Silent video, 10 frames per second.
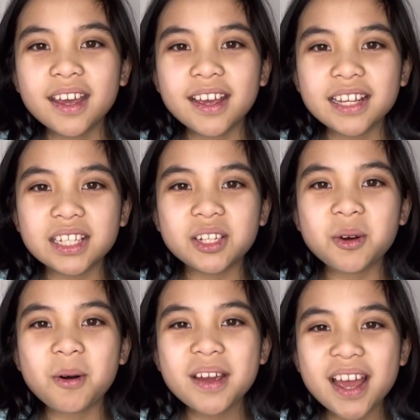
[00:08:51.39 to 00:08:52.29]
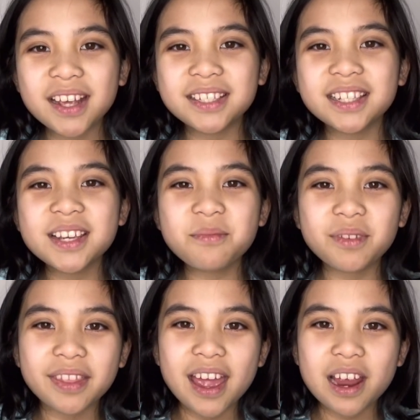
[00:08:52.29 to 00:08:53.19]
is a toy I sleep
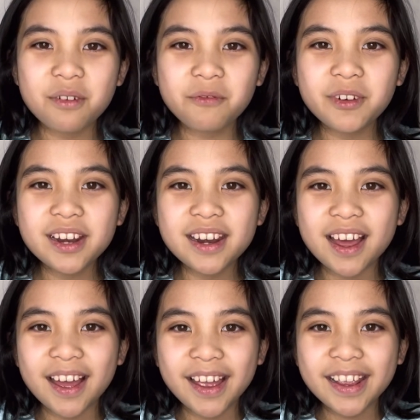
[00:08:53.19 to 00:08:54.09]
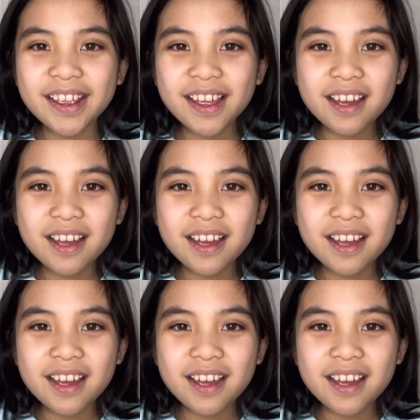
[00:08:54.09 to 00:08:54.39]
with every night,